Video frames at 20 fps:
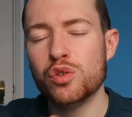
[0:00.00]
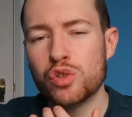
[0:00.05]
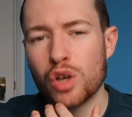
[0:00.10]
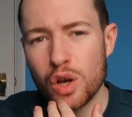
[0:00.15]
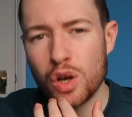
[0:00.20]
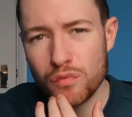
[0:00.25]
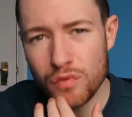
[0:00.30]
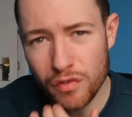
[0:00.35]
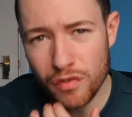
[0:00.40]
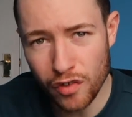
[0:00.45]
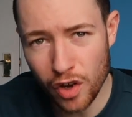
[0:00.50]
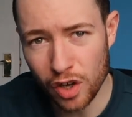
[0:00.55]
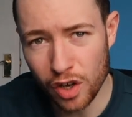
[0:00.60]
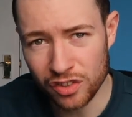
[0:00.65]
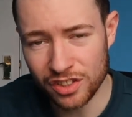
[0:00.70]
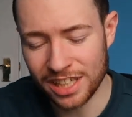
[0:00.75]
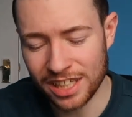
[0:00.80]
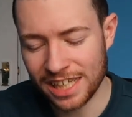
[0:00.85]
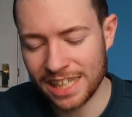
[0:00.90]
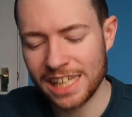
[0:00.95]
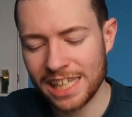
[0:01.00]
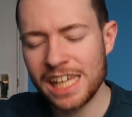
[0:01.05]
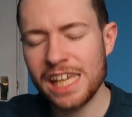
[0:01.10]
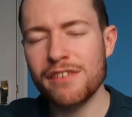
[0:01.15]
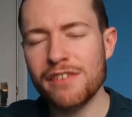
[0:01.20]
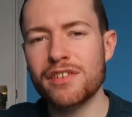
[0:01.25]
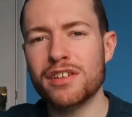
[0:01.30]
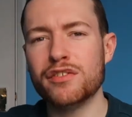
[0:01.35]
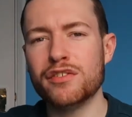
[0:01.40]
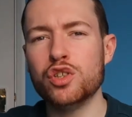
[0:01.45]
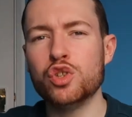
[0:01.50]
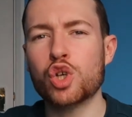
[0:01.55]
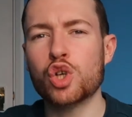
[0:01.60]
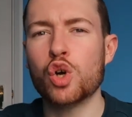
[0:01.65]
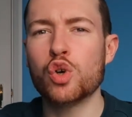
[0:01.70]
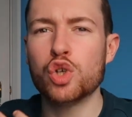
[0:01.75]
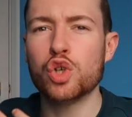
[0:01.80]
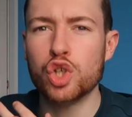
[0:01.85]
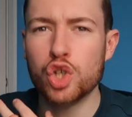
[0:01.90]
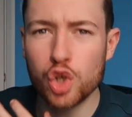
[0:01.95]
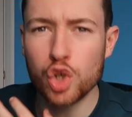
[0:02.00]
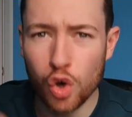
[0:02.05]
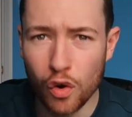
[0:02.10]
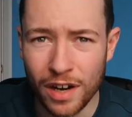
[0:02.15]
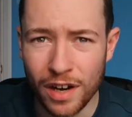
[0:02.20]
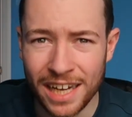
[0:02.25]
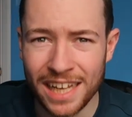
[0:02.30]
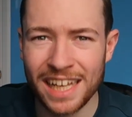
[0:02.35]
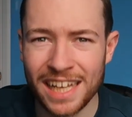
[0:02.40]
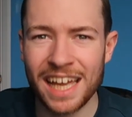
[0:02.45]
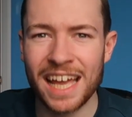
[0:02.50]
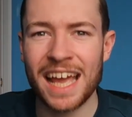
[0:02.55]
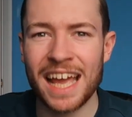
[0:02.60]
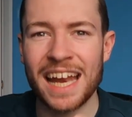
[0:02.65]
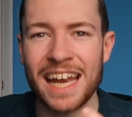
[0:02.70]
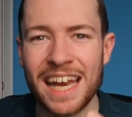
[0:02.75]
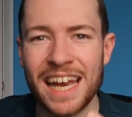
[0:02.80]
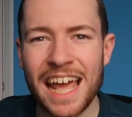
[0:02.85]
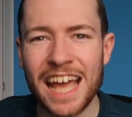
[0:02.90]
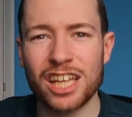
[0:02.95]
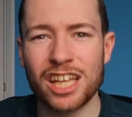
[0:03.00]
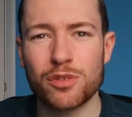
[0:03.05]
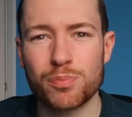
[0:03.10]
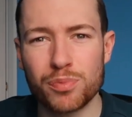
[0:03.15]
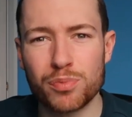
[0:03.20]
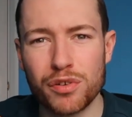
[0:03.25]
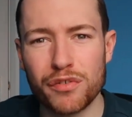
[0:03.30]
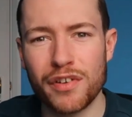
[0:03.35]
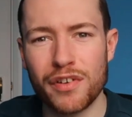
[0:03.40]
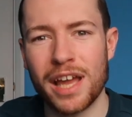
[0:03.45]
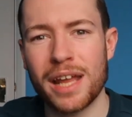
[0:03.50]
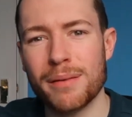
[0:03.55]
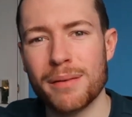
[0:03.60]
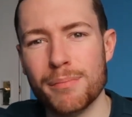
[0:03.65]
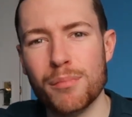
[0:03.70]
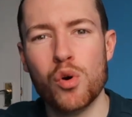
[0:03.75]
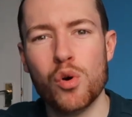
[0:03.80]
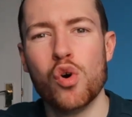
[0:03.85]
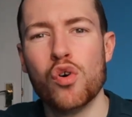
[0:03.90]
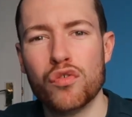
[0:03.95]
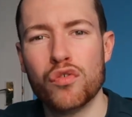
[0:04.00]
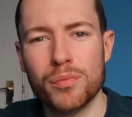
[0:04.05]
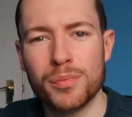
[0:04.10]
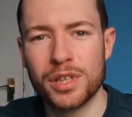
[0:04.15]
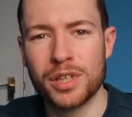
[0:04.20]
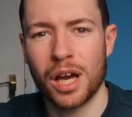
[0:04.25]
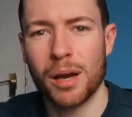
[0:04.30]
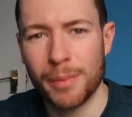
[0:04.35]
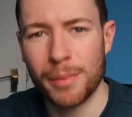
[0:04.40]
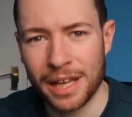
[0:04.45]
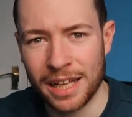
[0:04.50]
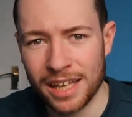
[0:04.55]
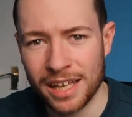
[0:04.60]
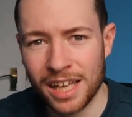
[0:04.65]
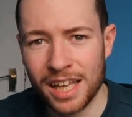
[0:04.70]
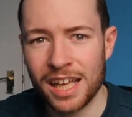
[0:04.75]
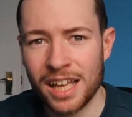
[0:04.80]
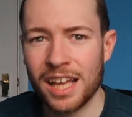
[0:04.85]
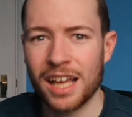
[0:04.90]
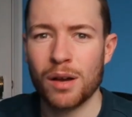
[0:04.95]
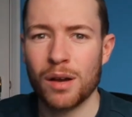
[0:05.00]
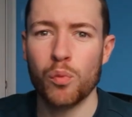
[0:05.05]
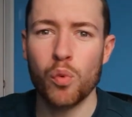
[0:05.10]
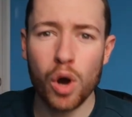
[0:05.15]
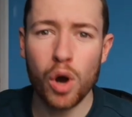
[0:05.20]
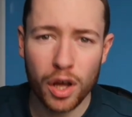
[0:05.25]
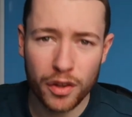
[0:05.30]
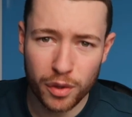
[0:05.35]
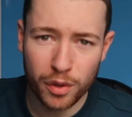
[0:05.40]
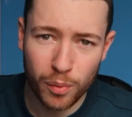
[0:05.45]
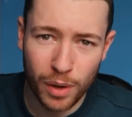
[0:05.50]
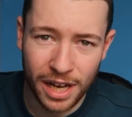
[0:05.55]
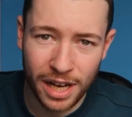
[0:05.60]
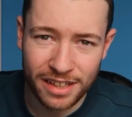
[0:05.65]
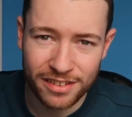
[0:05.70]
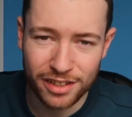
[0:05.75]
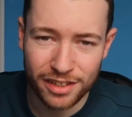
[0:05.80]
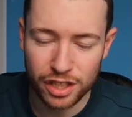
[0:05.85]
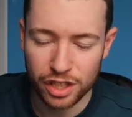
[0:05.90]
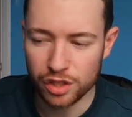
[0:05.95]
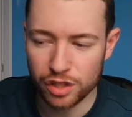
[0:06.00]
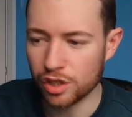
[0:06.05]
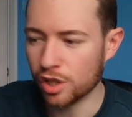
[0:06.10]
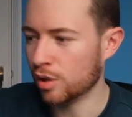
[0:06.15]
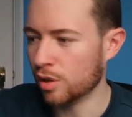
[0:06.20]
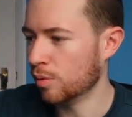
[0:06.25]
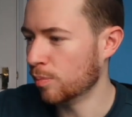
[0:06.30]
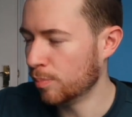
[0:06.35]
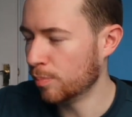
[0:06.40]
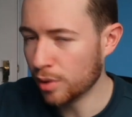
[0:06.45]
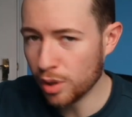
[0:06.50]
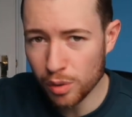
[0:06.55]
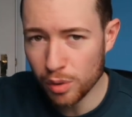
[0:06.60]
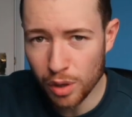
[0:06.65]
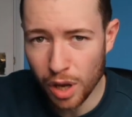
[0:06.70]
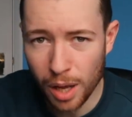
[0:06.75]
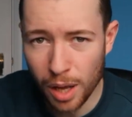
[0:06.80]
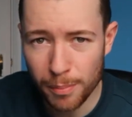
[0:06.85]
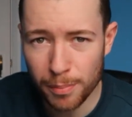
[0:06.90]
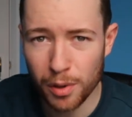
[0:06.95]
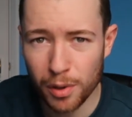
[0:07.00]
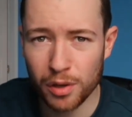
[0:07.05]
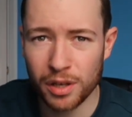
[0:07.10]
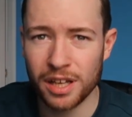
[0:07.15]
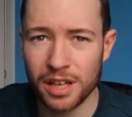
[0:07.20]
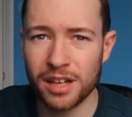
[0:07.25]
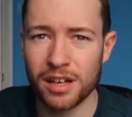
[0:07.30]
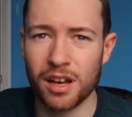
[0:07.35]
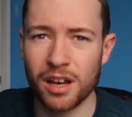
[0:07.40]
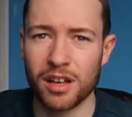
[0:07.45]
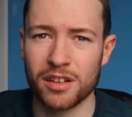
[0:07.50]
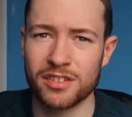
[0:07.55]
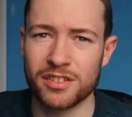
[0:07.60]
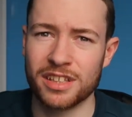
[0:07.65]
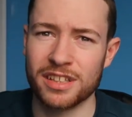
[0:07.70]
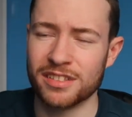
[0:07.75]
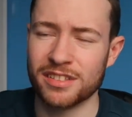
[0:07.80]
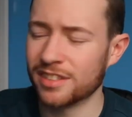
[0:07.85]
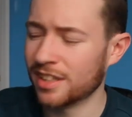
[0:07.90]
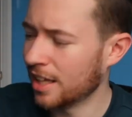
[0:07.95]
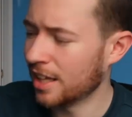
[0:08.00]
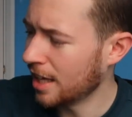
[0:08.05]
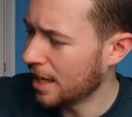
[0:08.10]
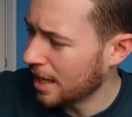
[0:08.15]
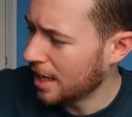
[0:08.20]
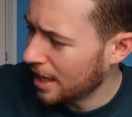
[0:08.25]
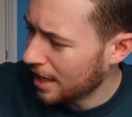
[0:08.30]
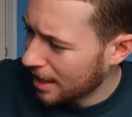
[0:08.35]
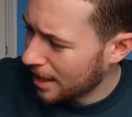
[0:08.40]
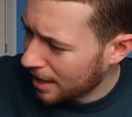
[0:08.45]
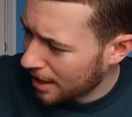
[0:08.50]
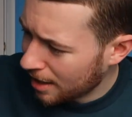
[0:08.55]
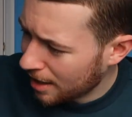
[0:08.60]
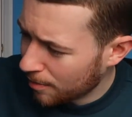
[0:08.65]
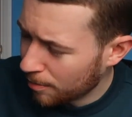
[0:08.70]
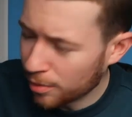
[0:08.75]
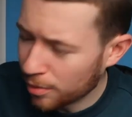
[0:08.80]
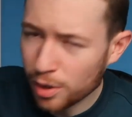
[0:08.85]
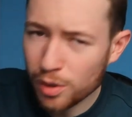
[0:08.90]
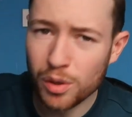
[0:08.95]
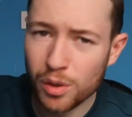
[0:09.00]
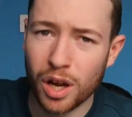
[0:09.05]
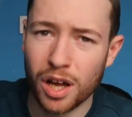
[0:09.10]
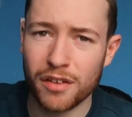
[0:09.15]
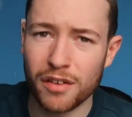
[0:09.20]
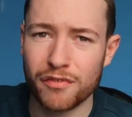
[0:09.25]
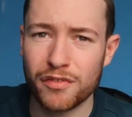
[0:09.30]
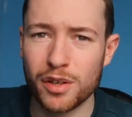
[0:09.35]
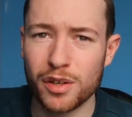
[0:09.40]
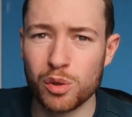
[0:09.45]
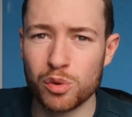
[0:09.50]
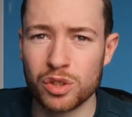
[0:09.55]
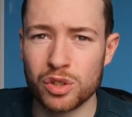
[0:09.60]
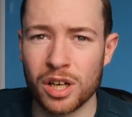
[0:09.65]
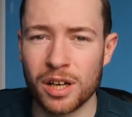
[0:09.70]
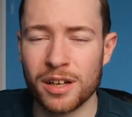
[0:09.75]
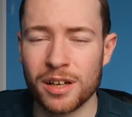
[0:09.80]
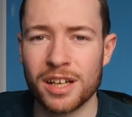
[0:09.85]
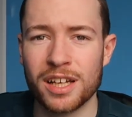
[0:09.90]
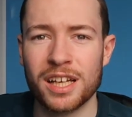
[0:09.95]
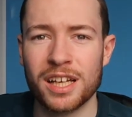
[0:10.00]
don't reverse any, even if you don't cure any, let's prevent more from coming. What other ways can you do? Blue light blocking glasses, blue light filter,